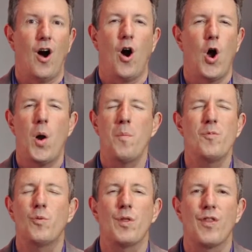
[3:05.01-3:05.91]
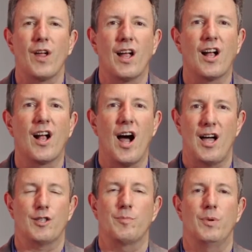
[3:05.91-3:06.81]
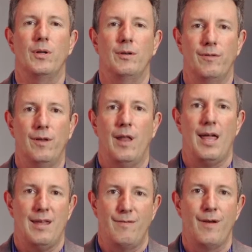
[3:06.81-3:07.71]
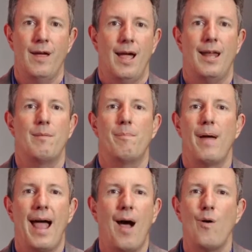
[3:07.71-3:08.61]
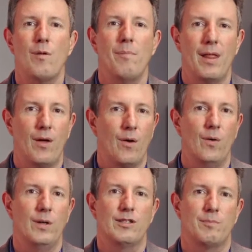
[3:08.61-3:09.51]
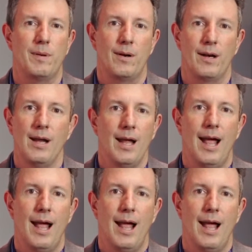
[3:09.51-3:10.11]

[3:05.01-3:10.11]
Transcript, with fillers: armed with the gospel of life and empowered by the Holy Spirit,